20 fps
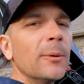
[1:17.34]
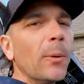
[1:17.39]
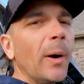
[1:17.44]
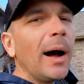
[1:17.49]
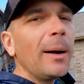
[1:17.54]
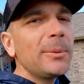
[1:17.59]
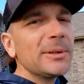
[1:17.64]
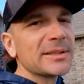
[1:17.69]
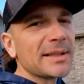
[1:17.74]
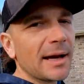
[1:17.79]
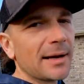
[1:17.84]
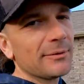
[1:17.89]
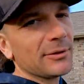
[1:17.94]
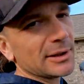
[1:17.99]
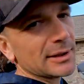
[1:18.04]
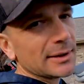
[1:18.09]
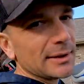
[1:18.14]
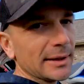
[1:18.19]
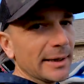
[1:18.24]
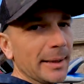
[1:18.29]
Rob is kind of a
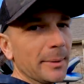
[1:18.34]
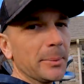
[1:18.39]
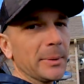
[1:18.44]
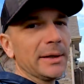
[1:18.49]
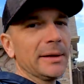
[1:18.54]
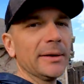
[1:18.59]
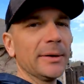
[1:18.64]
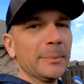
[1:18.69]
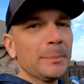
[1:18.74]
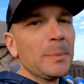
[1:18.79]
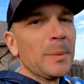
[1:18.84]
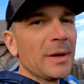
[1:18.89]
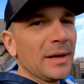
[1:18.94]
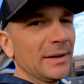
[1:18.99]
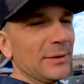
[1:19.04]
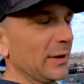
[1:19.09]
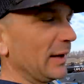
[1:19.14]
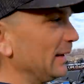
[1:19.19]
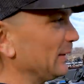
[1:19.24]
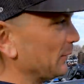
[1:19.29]
little hippie, dude.
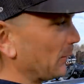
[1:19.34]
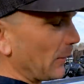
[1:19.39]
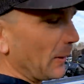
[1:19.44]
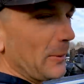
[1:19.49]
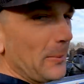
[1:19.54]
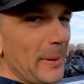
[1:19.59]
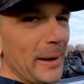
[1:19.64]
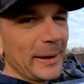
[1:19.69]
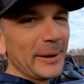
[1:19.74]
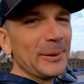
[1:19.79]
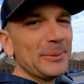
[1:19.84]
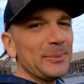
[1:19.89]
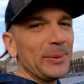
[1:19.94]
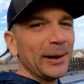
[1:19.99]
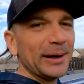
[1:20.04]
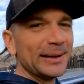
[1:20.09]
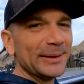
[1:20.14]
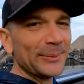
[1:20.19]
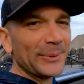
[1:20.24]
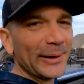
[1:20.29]
He's, a, he's one of my good
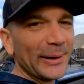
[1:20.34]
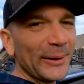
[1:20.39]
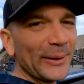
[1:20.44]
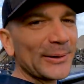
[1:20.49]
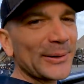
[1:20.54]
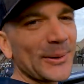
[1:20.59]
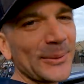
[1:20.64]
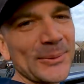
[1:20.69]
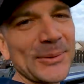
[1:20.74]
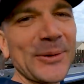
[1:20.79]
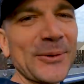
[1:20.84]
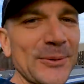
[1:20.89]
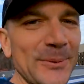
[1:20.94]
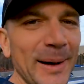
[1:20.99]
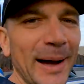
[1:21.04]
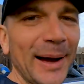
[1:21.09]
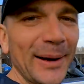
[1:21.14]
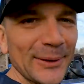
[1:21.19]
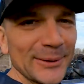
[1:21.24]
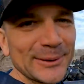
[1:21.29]
buddies, but he always comes over to
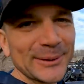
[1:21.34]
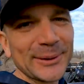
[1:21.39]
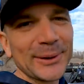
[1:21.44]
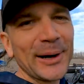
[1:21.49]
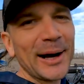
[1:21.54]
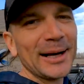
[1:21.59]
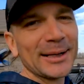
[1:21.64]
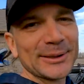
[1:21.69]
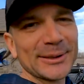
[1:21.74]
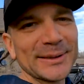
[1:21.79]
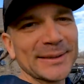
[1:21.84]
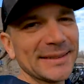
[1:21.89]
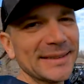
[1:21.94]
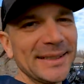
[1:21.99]
my house and crashes